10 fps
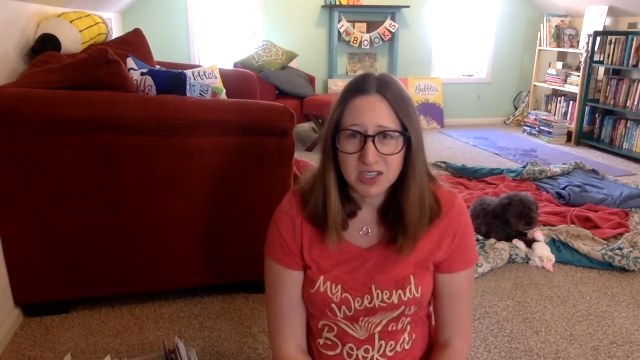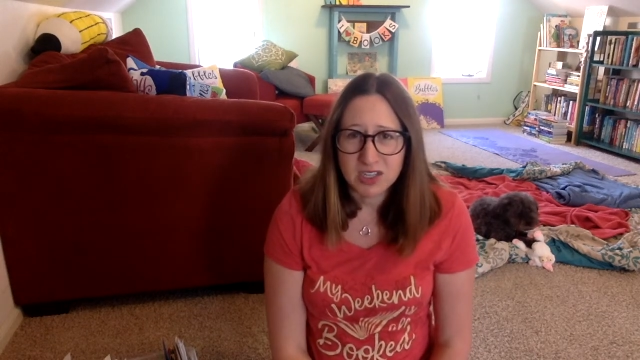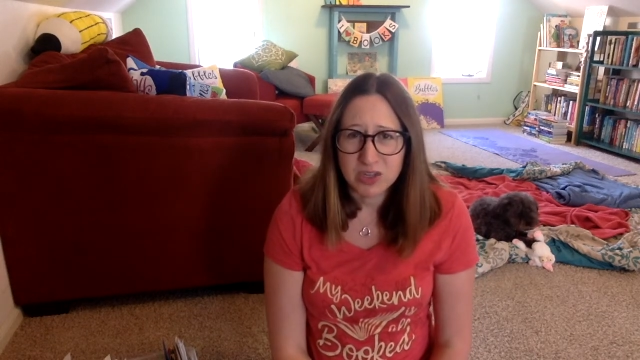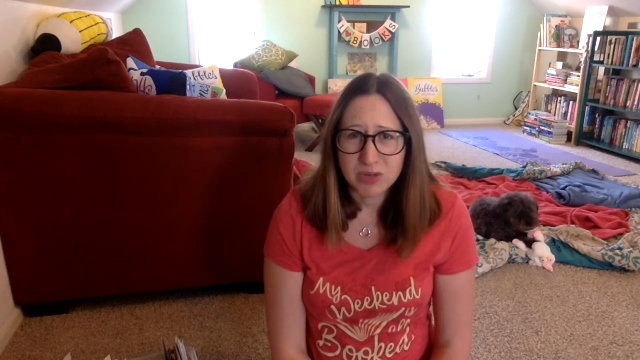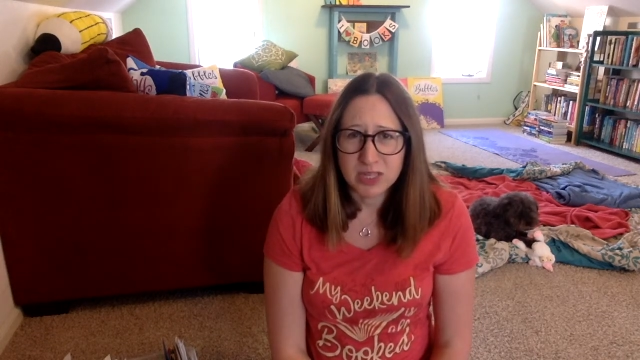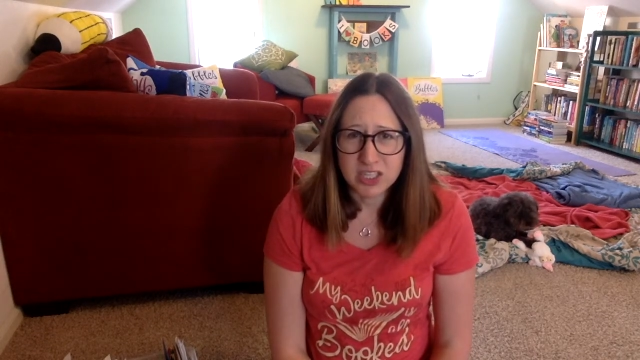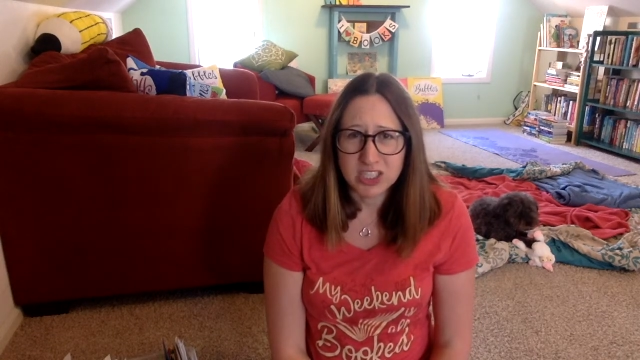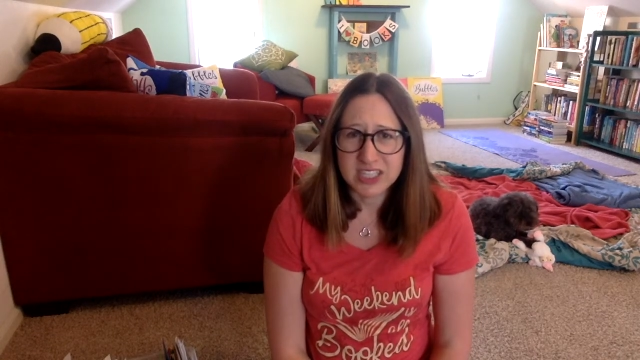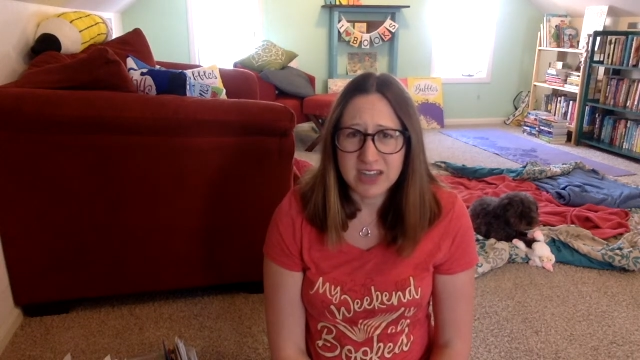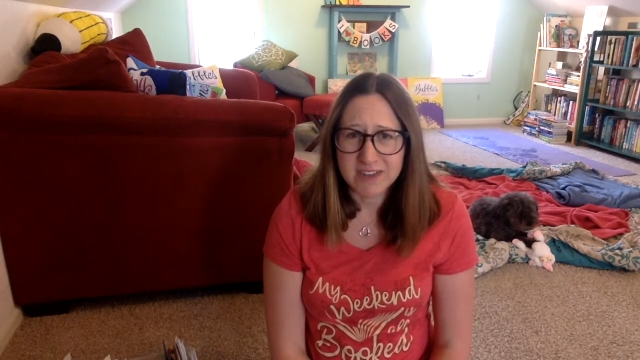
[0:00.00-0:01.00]
you really
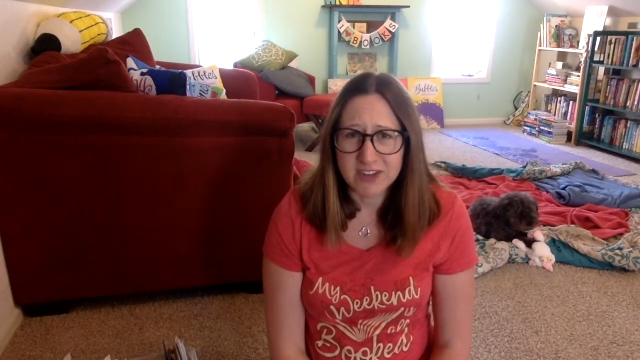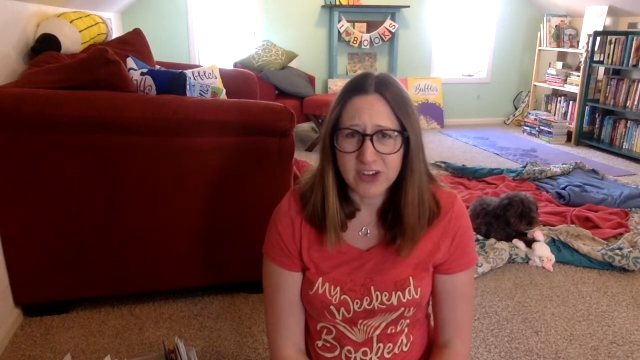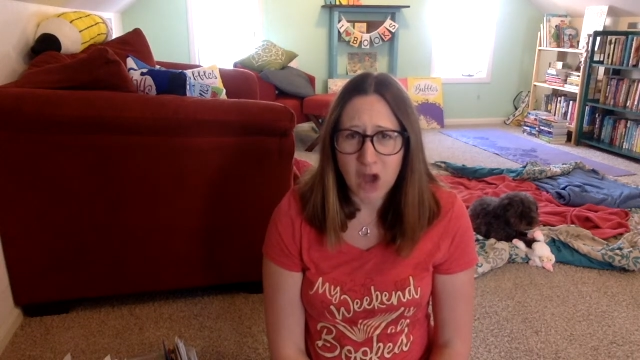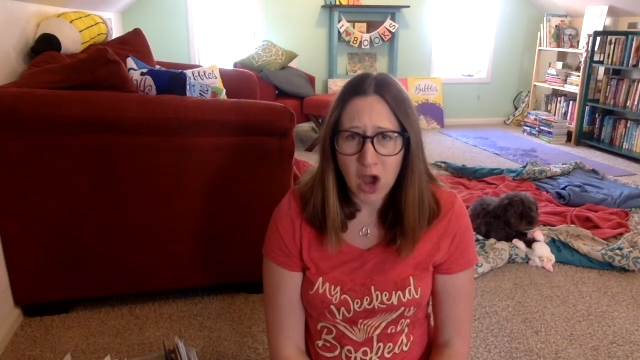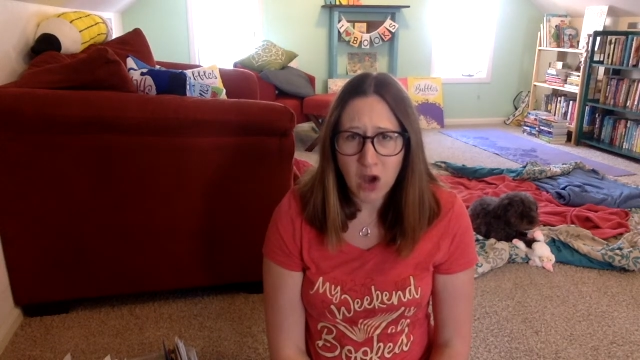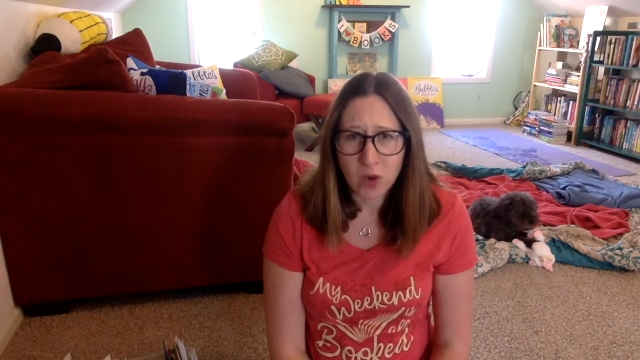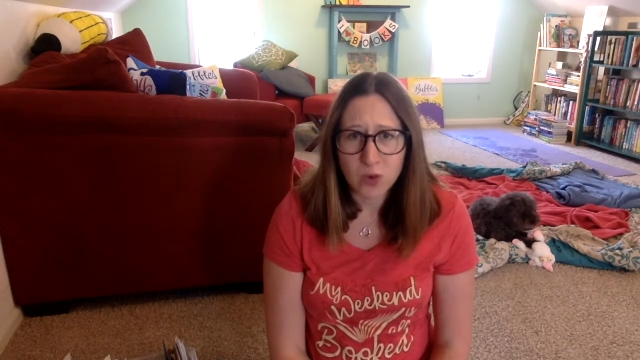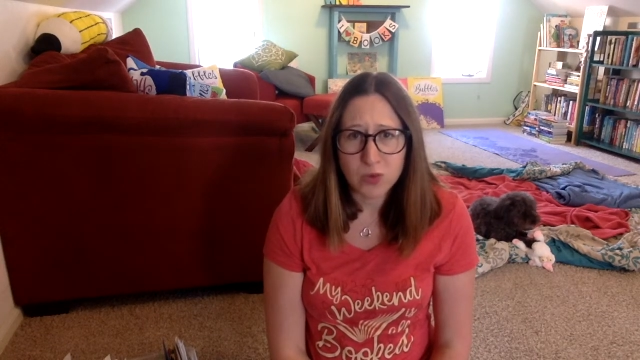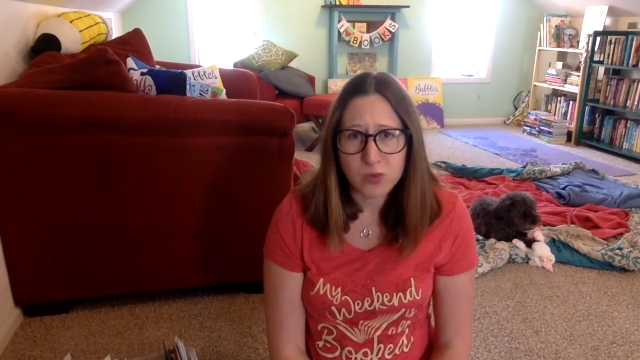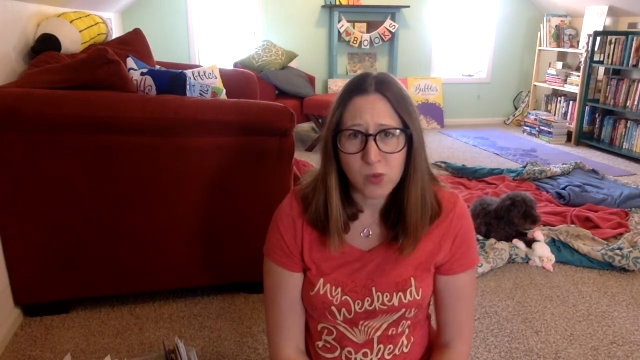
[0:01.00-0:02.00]
just never know
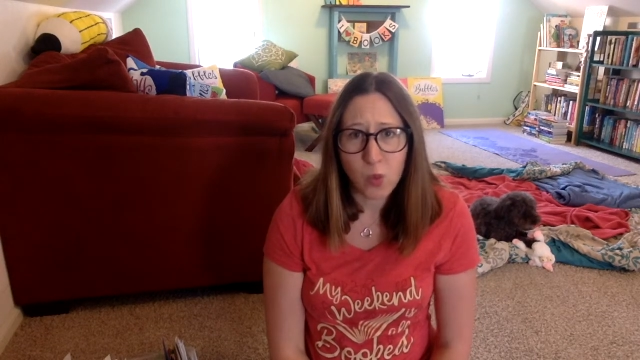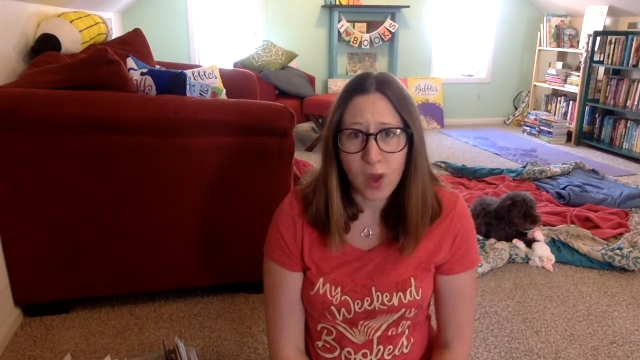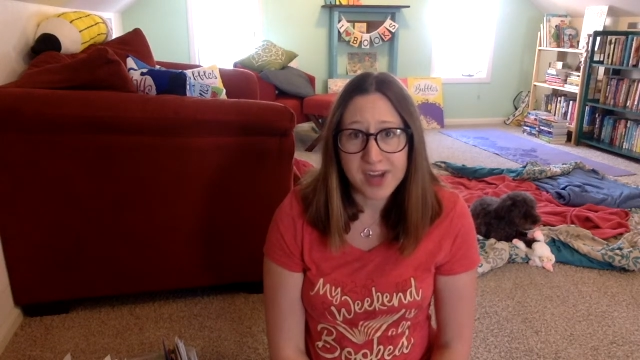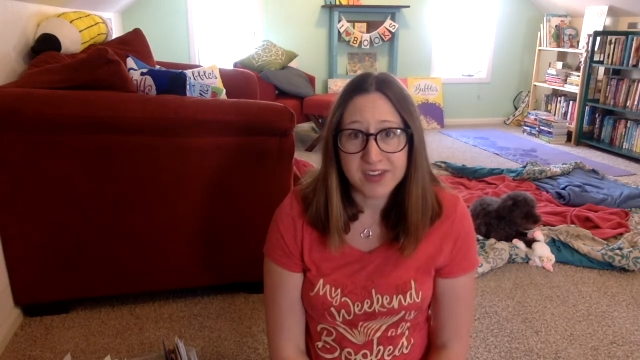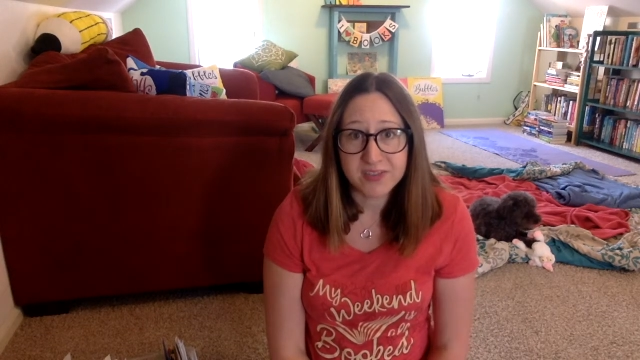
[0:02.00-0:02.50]
what